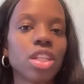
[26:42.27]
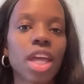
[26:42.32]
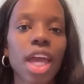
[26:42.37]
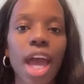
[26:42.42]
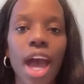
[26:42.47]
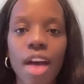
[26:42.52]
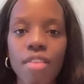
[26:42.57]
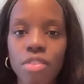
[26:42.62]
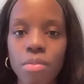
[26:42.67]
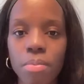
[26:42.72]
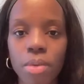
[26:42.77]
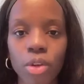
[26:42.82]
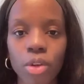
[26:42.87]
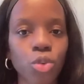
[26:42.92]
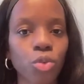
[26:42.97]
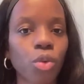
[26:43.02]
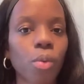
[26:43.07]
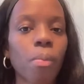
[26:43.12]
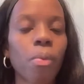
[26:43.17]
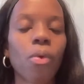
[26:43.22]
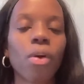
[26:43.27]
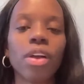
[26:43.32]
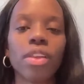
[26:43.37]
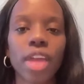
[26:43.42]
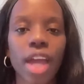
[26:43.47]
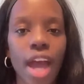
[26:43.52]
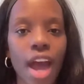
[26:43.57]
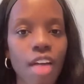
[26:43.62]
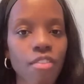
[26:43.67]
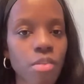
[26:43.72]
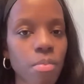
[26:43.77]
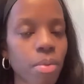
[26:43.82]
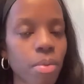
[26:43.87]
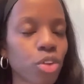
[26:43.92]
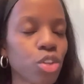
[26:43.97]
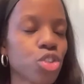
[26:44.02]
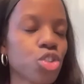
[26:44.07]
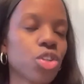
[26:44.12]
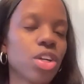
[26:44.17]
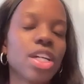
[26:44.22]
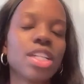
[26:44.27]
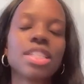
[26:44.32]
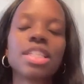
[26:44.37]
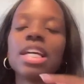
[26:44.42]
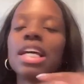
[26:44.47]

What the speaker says: They haven't built the rapport. They haven't built the trust,